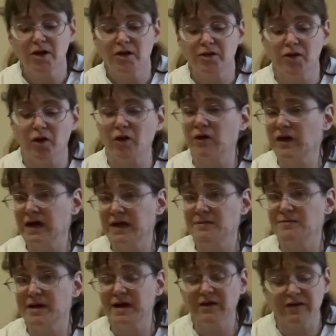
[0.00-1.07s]
Laura
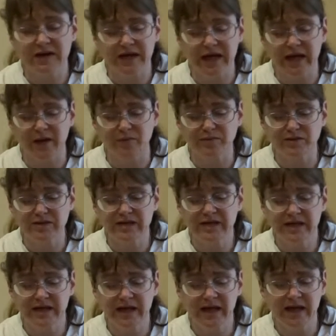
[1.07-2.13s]
and Mary helped
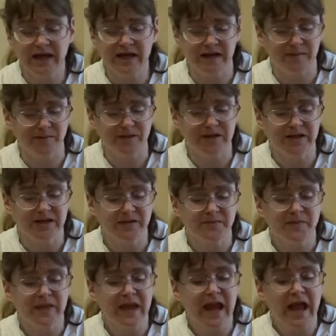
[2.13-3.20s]
him.
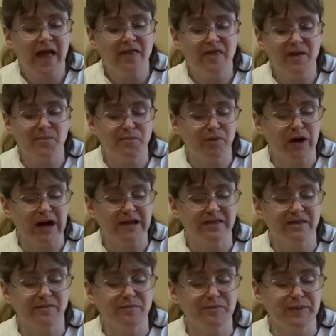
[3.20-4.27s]
They
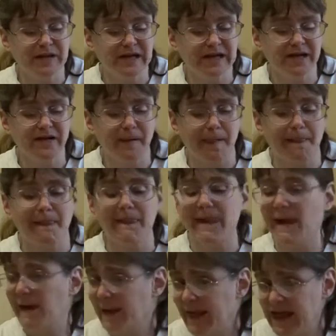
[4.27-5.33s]
brought the big,
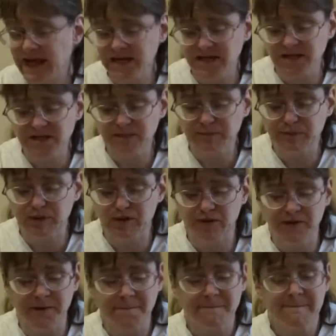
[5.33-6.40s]
long-handled
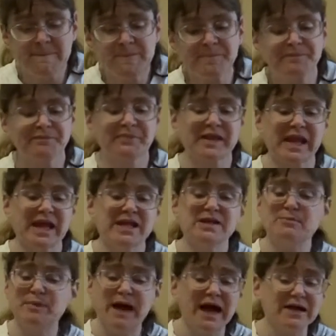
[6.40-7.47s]
spoon and
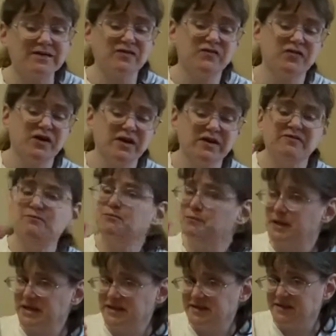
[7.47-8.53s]
the box full of
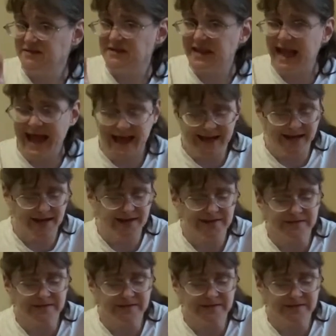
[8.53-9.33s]
bits of lead